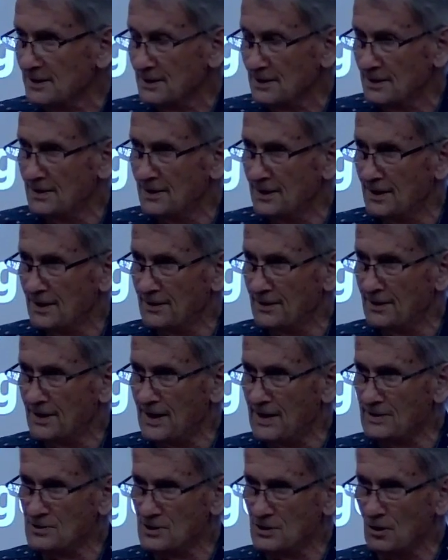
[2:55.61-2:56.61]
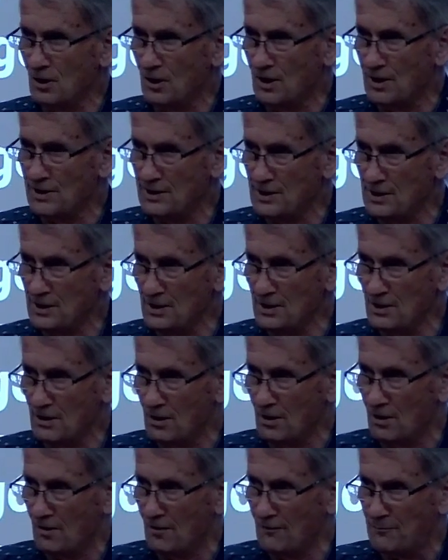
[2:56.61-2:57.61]
It has the idea
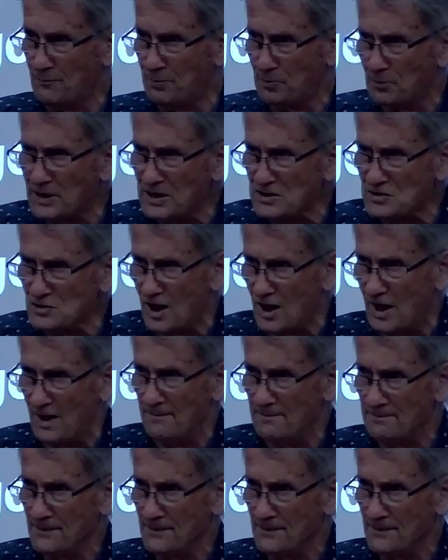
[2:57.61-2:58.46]
of pressure,